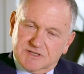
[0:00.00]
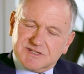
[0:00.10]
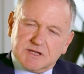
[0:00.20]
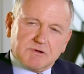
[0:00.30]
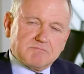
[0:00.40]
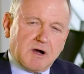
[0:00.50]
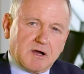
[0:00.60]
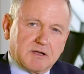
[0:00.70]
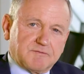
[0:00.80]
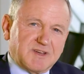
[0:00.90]
Is there a
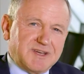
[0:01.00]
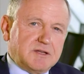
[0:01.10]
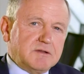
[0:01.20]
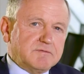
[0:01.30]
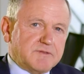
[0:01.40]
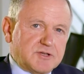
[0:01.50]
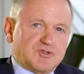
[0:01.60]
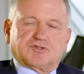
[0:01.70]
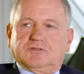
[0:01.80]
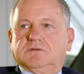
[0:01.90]
market for
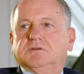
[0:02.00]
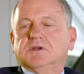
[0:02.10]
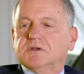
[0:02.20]
innovation